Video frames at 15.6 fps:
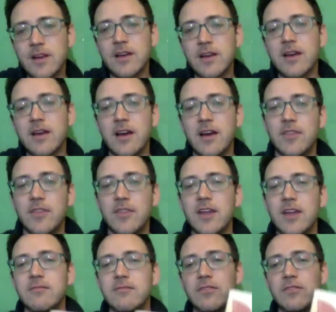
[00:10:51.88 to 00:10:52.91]
and then
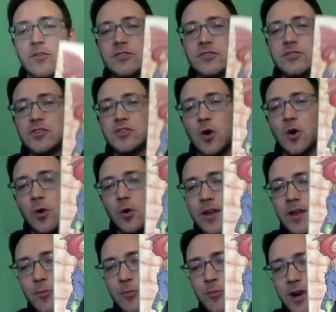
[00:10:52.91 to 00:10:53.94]
you can just hold up
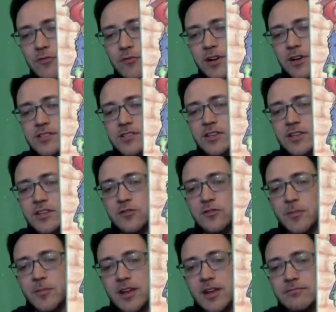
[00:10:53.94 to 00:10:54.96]
whatever it is that you've made,
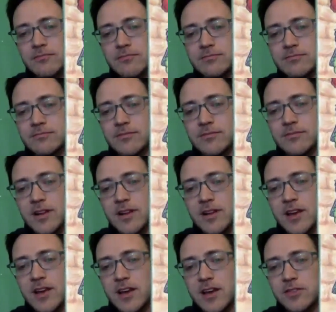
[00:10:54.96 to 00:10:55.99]

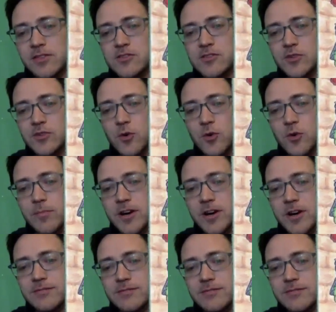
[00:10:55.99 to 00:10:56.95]
hit this record button,